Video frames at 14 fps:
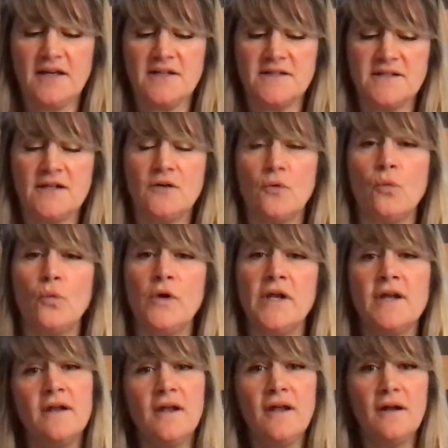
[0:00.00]
is that we
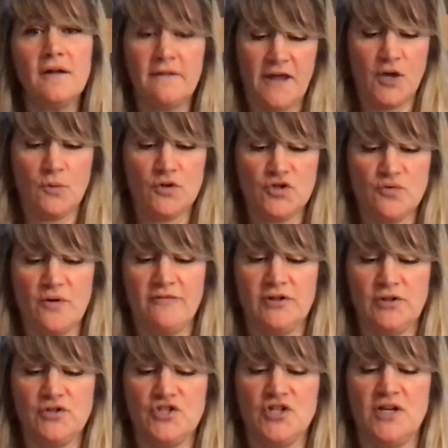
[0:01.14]
need a language
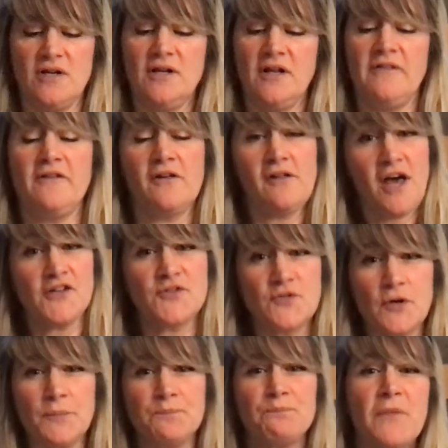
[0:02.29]
revolution in the
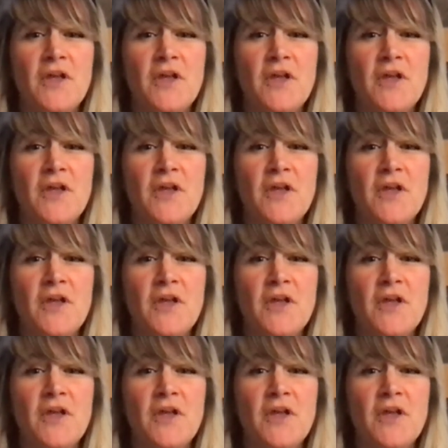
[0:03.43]
classroom.